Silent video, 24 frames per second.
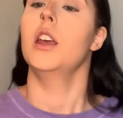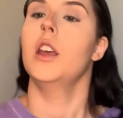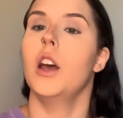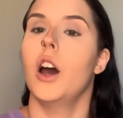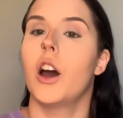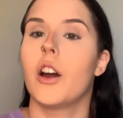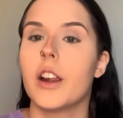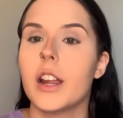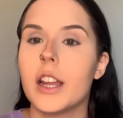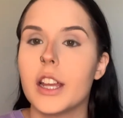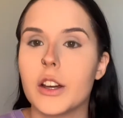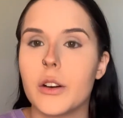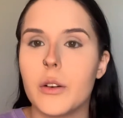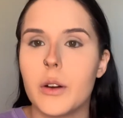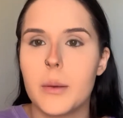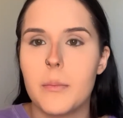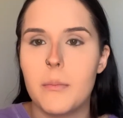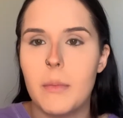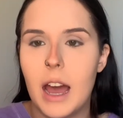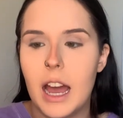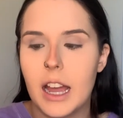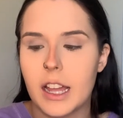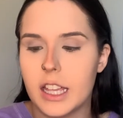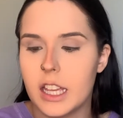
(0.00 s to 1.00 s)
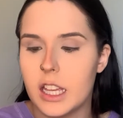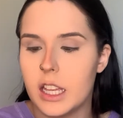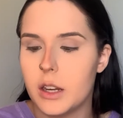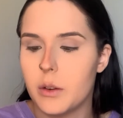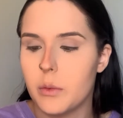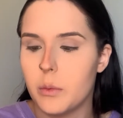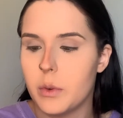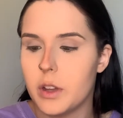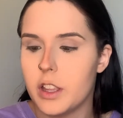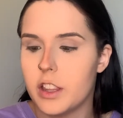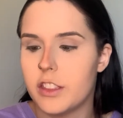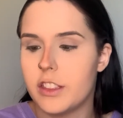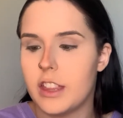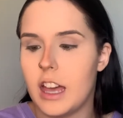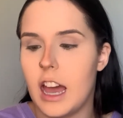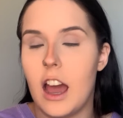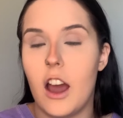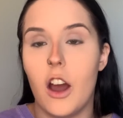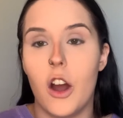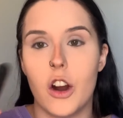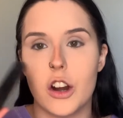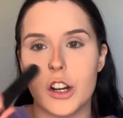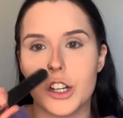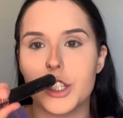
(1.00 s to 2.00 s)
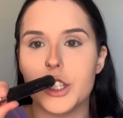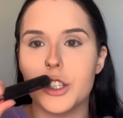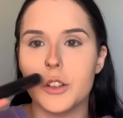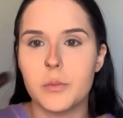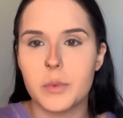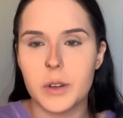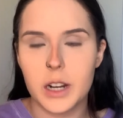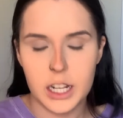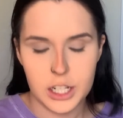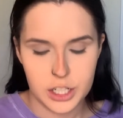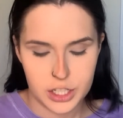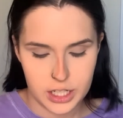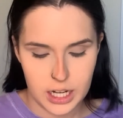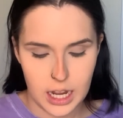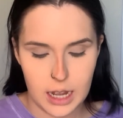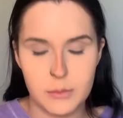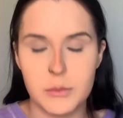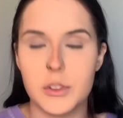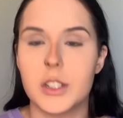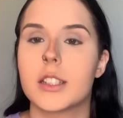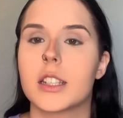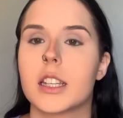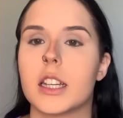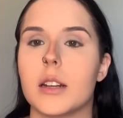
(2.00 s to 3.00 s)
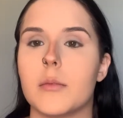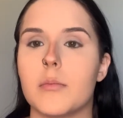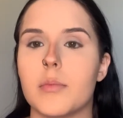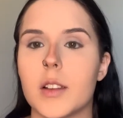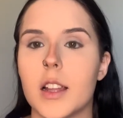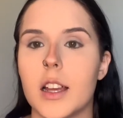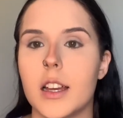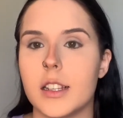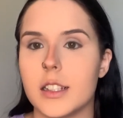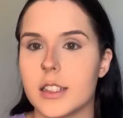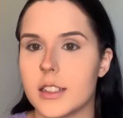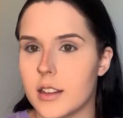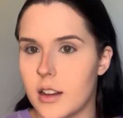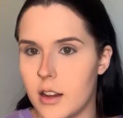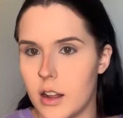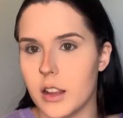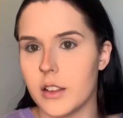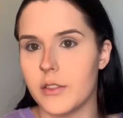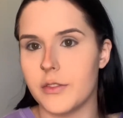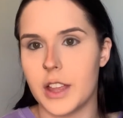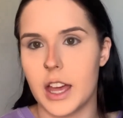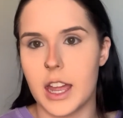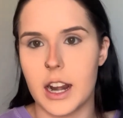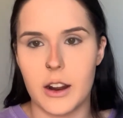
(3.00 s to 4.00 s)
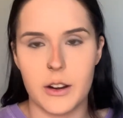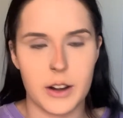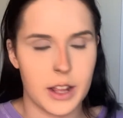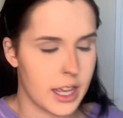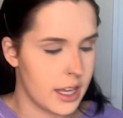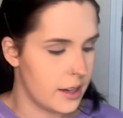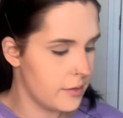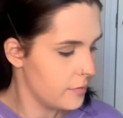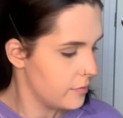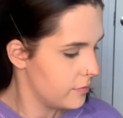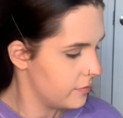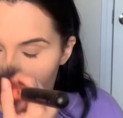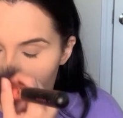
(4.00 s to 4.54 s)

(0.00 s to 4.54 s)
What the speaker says: All right, going back in with that R2 brush, I'm just gonna blend all of that out again.